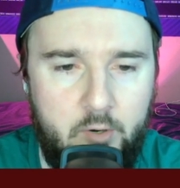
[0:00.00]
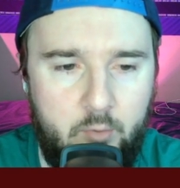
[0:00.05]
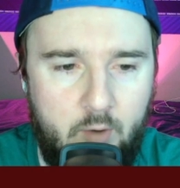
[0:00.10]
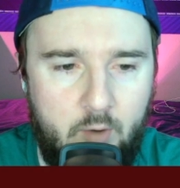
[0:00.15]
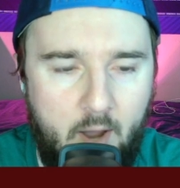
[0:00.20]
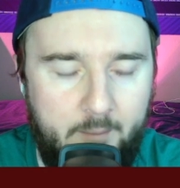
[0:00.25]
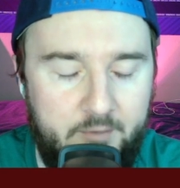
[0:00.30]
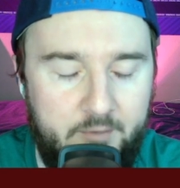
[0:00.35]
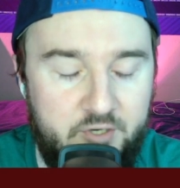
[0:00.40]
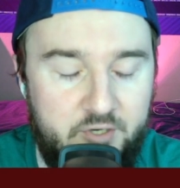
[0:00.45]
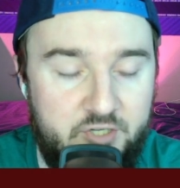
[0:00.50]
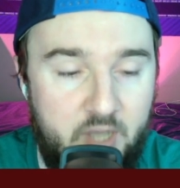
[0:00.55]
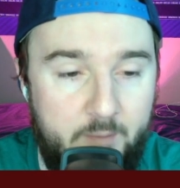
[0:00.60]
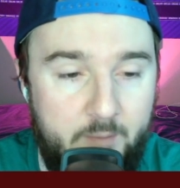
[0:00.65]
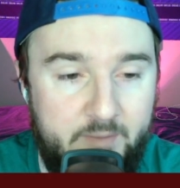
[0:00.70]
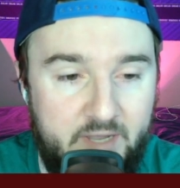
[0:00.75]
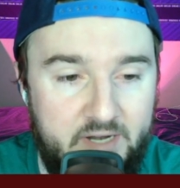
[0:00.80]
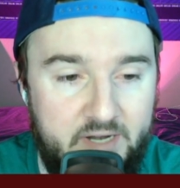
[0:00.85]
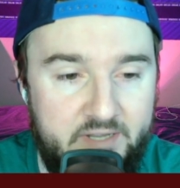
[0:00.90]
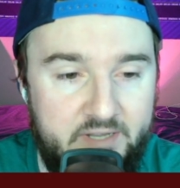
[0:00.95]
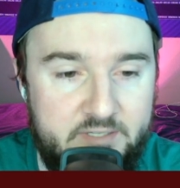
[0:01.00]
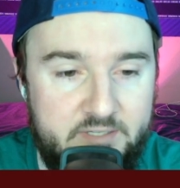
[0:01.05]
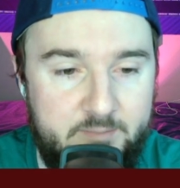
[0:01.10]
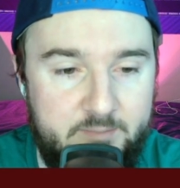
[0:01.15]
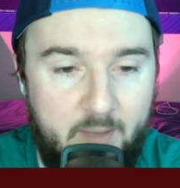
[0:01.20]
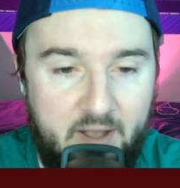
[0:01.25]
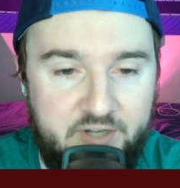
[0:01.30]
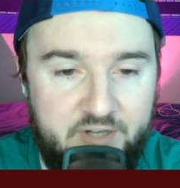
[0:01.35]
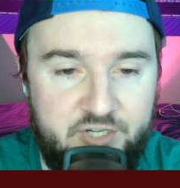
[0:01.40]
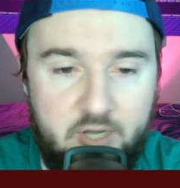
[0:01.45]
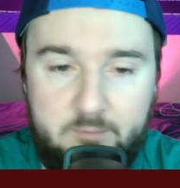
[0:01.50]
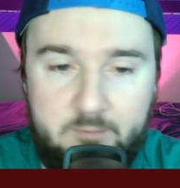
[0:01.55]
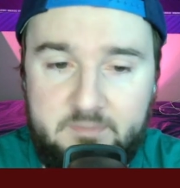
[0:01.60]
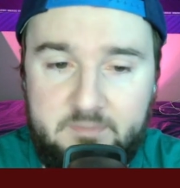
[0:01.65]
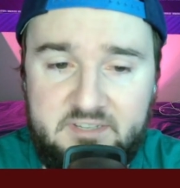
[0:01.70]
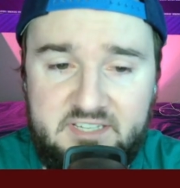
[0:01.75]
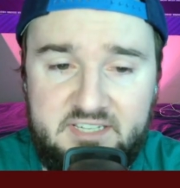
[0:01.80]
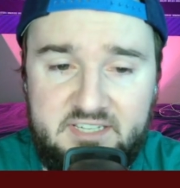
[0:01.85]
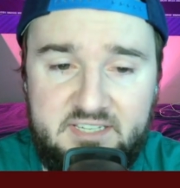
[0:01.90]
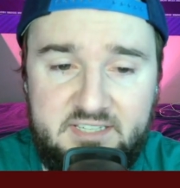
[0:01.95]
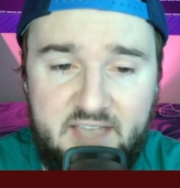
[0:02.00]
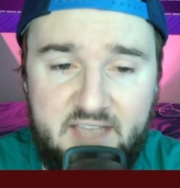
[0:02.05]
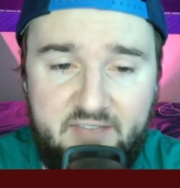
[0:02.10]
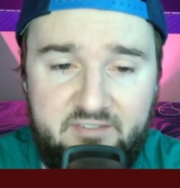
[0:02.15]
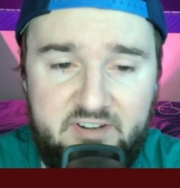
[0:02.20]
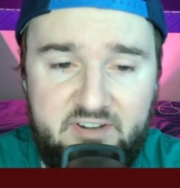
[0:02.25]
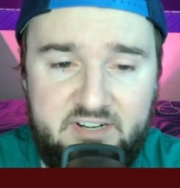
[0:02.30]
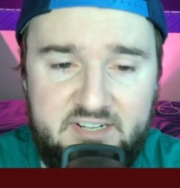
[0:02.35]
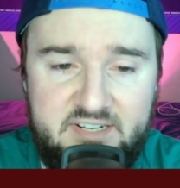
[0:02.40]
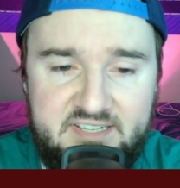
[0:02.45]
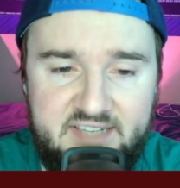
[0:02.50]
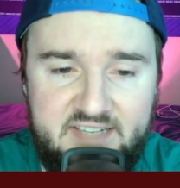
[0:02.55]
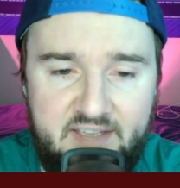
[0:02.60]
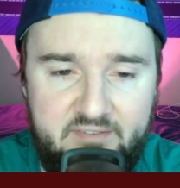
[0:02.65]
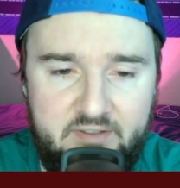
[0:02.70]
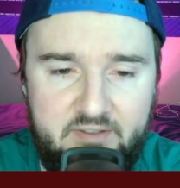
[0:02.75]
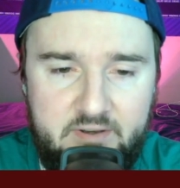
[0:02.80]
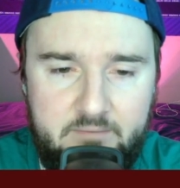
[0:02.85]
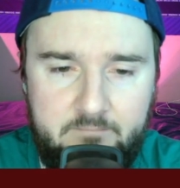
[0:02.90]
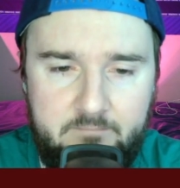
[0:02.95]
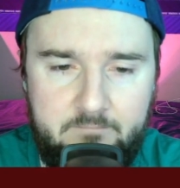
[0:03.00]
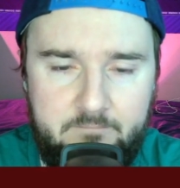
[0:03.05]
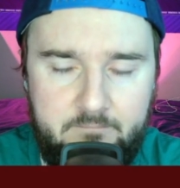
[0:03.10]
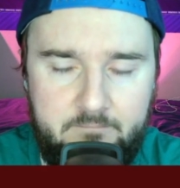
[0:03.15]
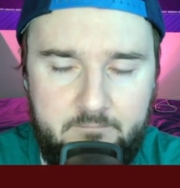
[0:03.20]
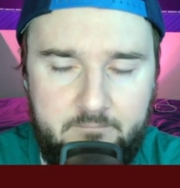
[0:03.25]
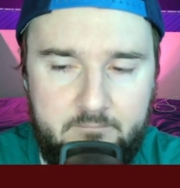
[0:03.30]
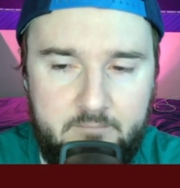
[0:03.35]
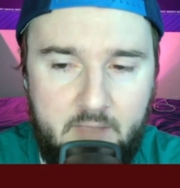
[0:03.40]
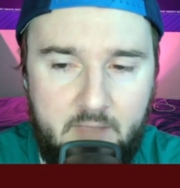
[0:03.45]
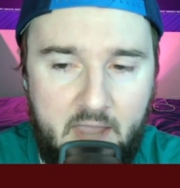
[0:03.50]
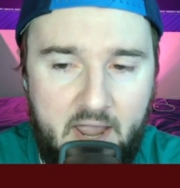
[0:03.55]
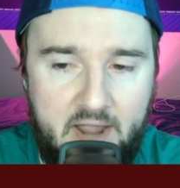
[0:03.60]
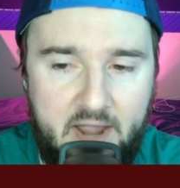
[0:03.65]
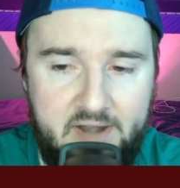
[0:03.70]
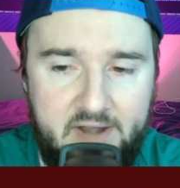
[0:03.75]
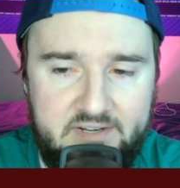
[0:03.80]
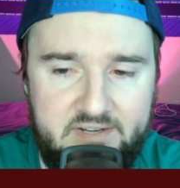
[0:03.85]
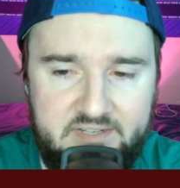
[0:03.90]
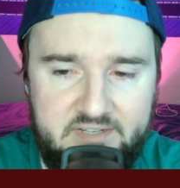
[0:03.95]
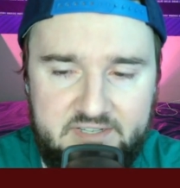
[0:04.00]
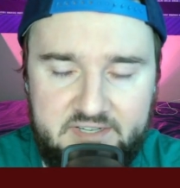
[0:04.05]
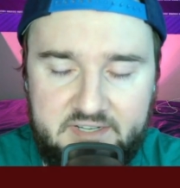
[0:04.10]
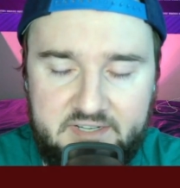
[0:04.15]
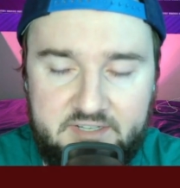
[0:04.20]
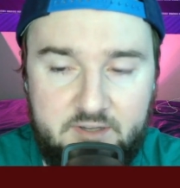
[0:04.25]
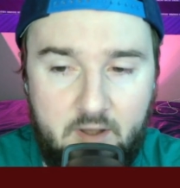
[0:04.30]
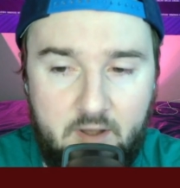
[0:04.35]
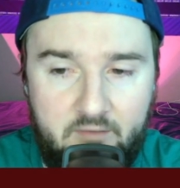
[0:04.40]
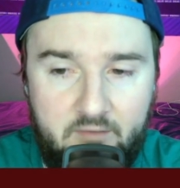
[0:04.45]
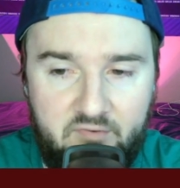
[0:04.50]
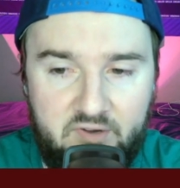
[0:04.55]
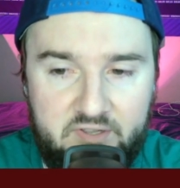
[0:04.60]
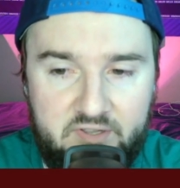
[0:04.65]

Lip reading: Raptors coming into this matchup 7-7, 8-6 covering the